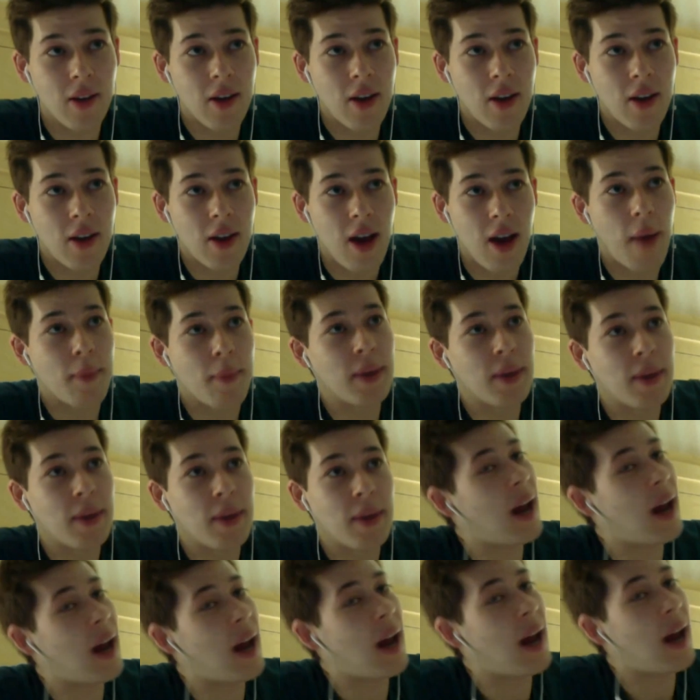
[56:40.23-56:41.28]

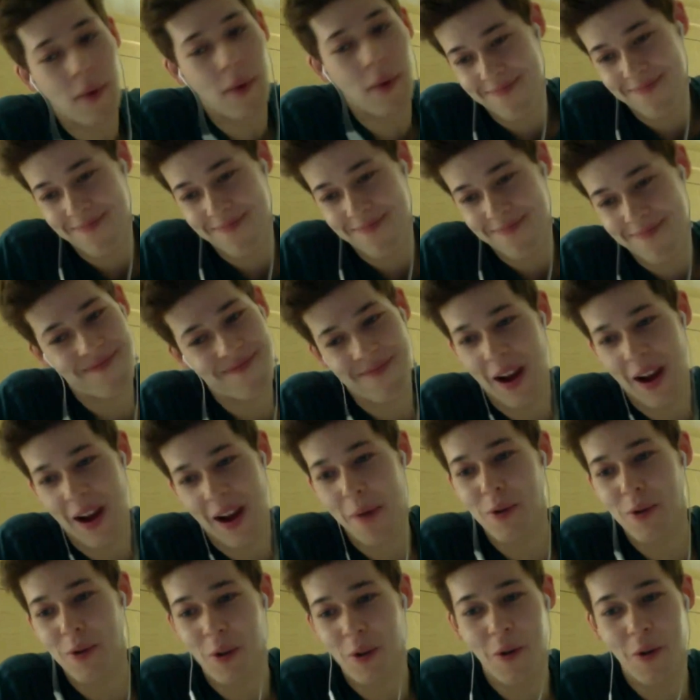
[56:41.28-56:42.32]
I
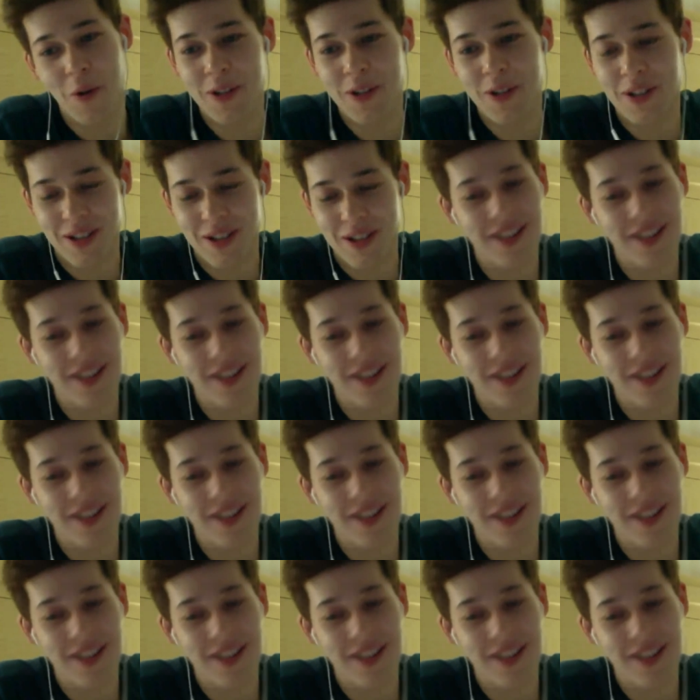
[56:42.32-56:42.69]
was always,